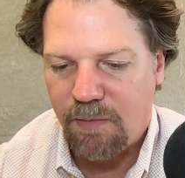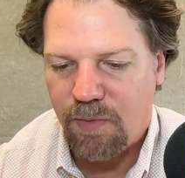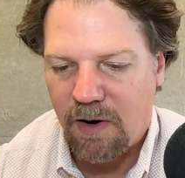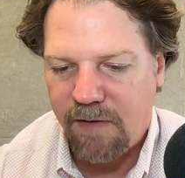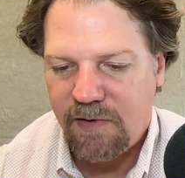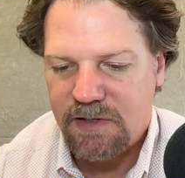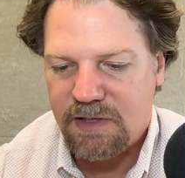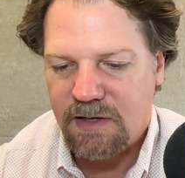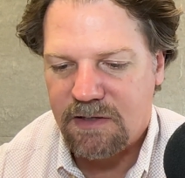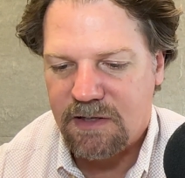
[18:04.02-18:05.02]
private
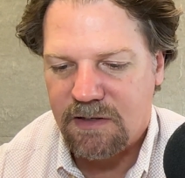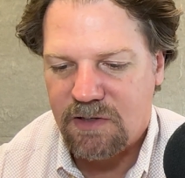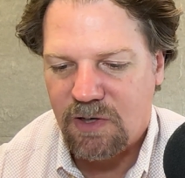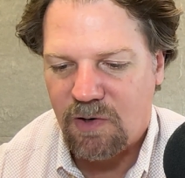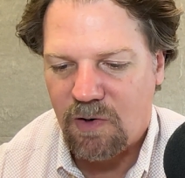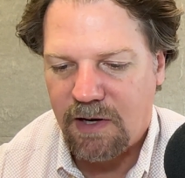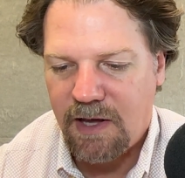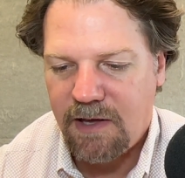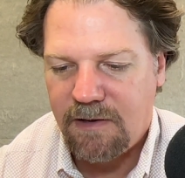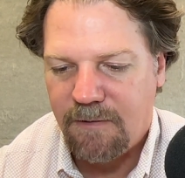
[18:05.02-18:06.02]
citizens to
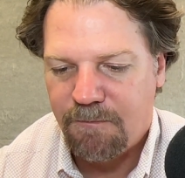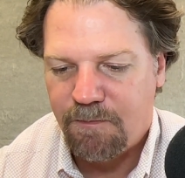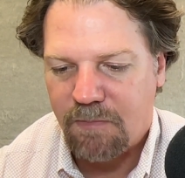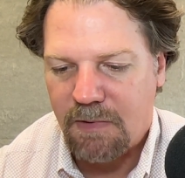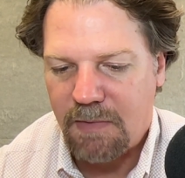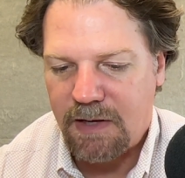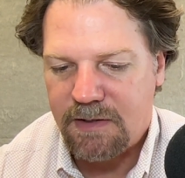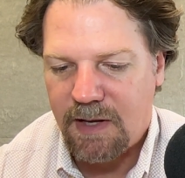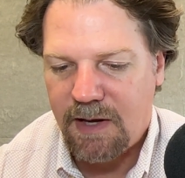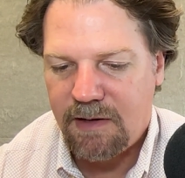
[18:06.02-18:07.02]
create,
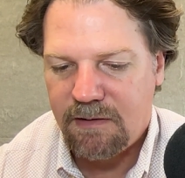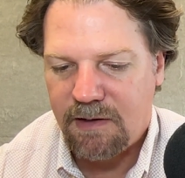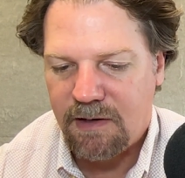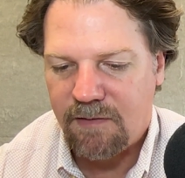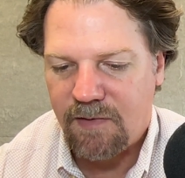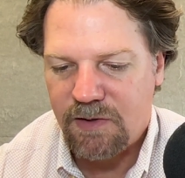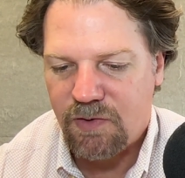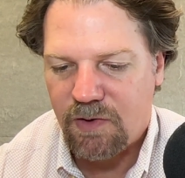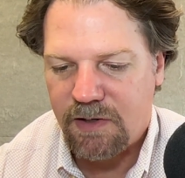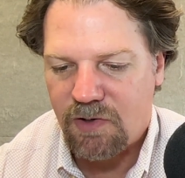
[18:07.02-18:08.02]
maintain, and
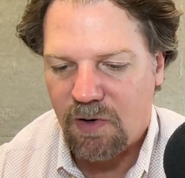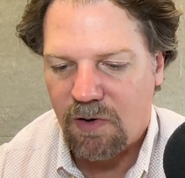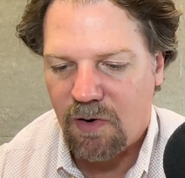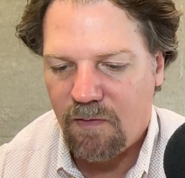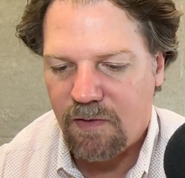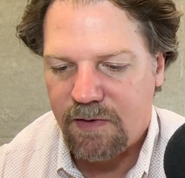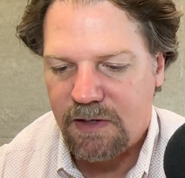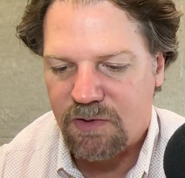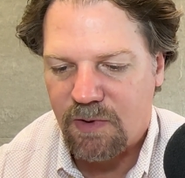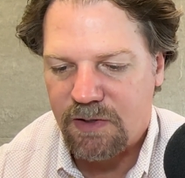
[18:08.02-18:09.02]
eventually turn over
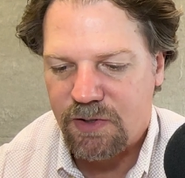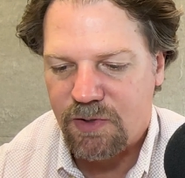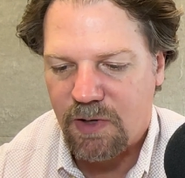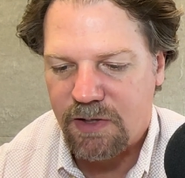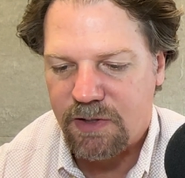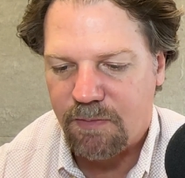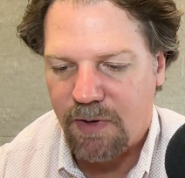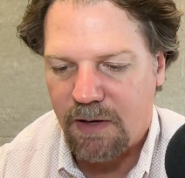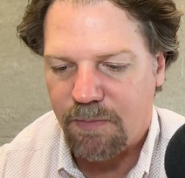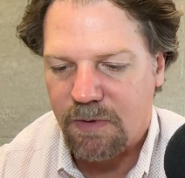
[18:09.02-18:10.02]
these registration
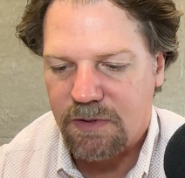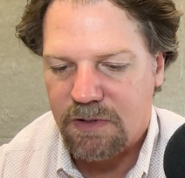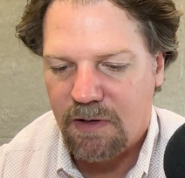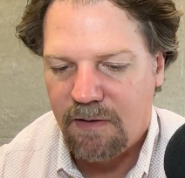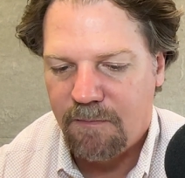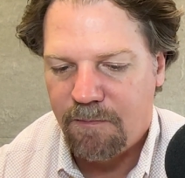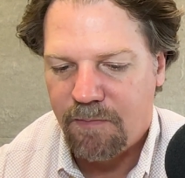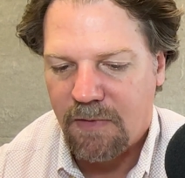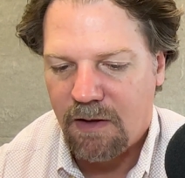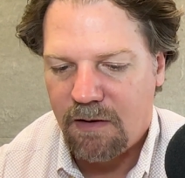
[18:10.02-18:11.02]
papers.
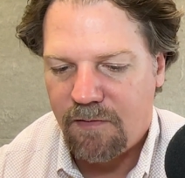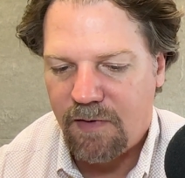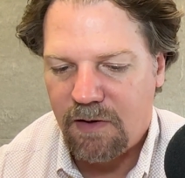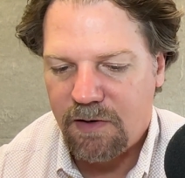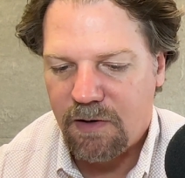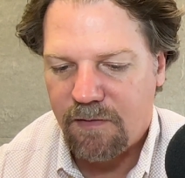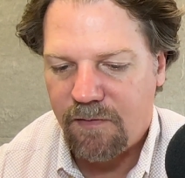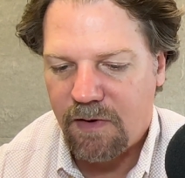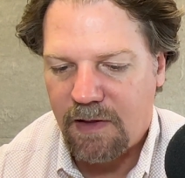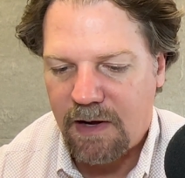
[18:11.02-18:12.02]
Failure to
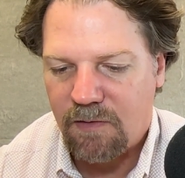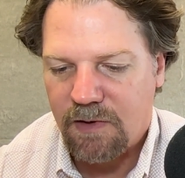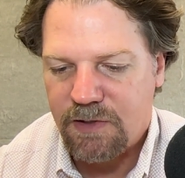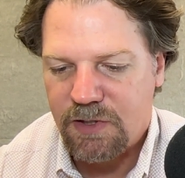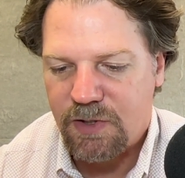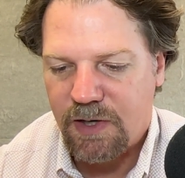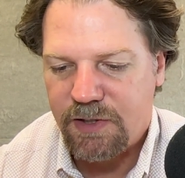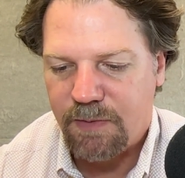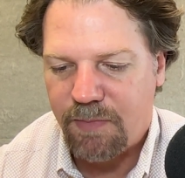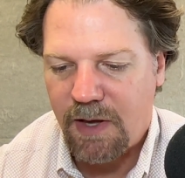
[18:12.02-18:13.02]
fill out
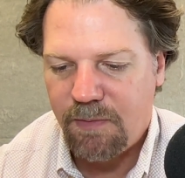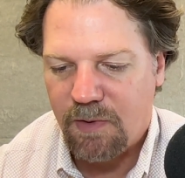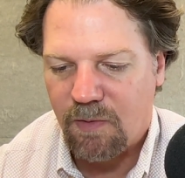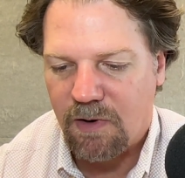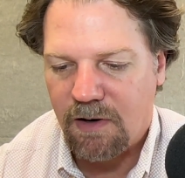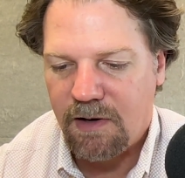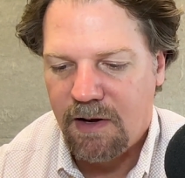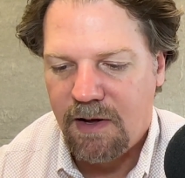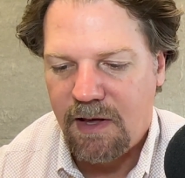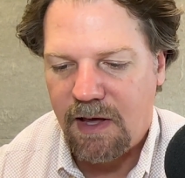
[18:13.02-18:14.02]
registration paperwork
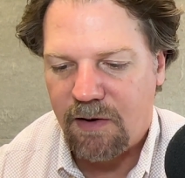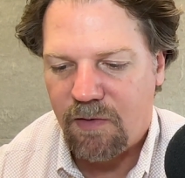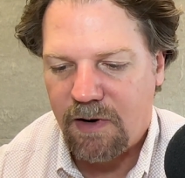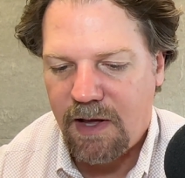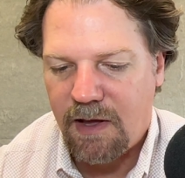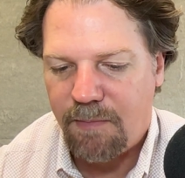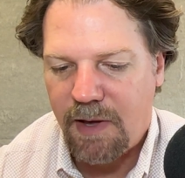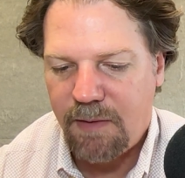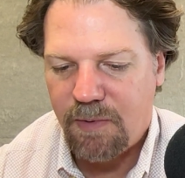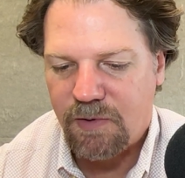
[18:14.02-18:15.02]
and create a
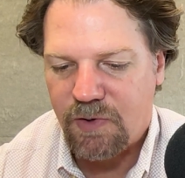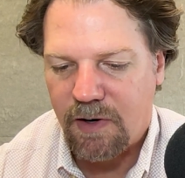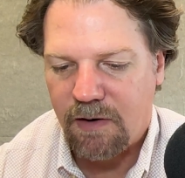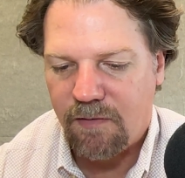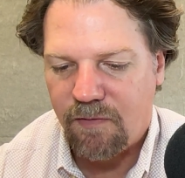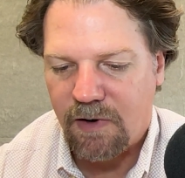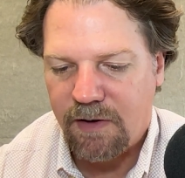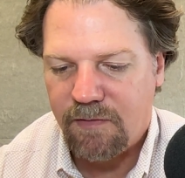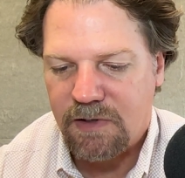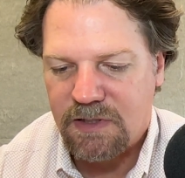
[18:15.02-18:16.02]
paper trail for
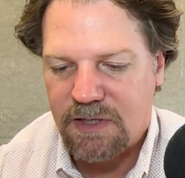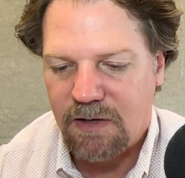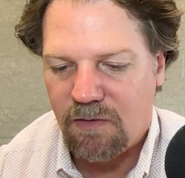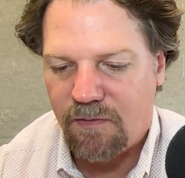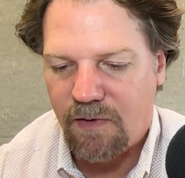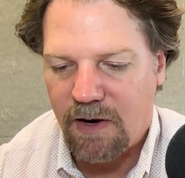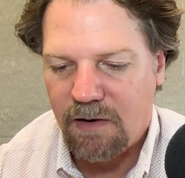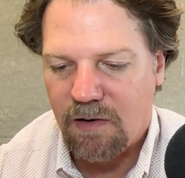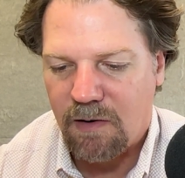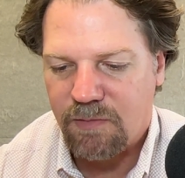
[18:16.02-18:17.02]
even a single
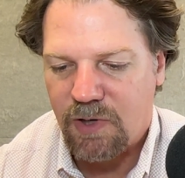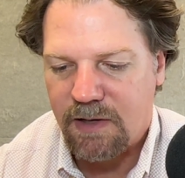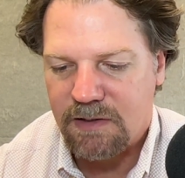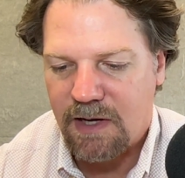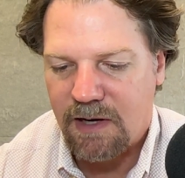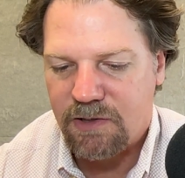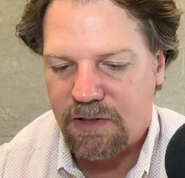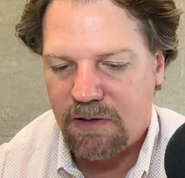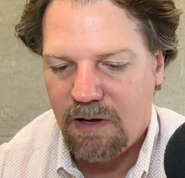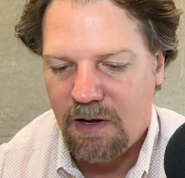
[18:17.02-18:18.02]
firearm
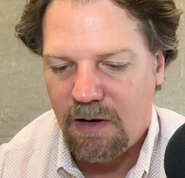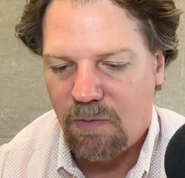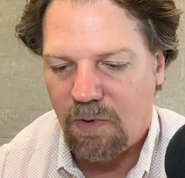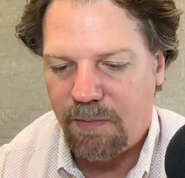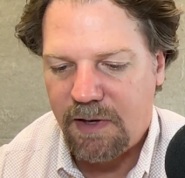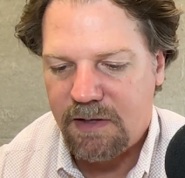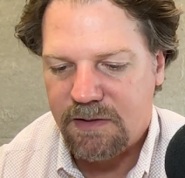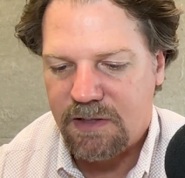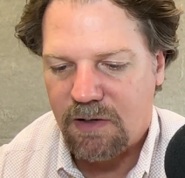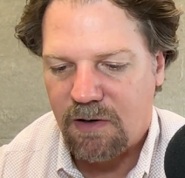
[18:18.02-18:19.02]
transaction will be
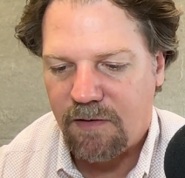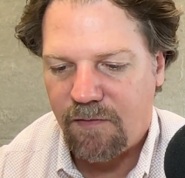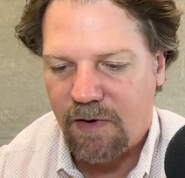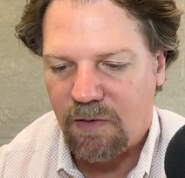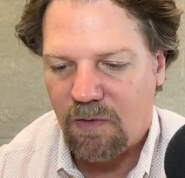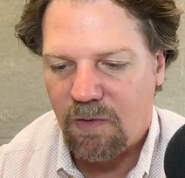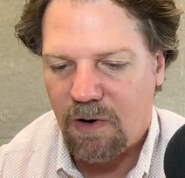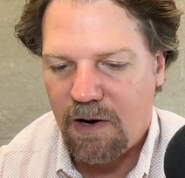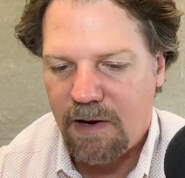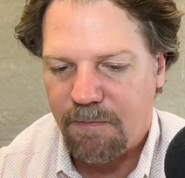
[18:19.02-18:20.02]
considered a federal
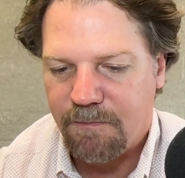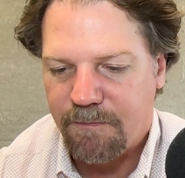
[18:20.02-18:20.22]
crime.